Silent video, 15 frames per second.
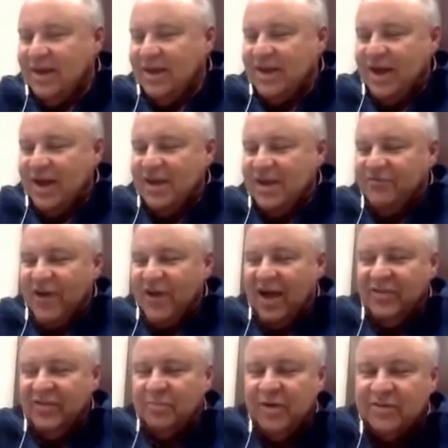I
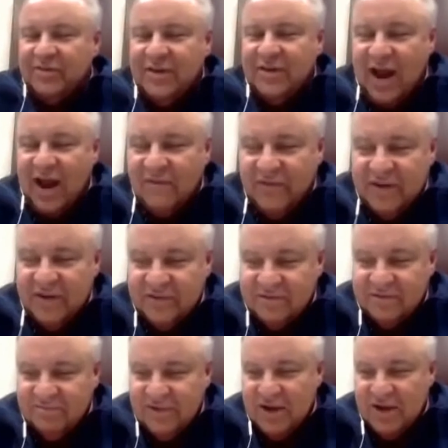found the press conference
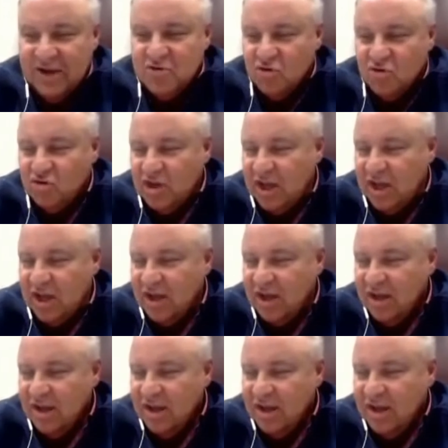
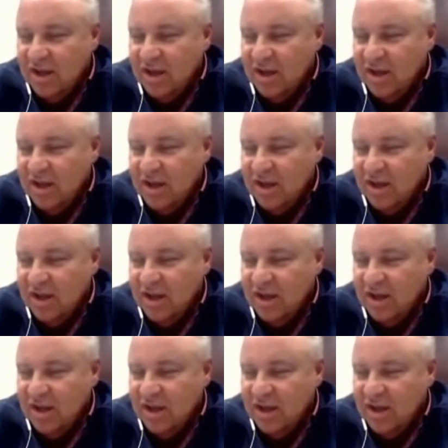interesting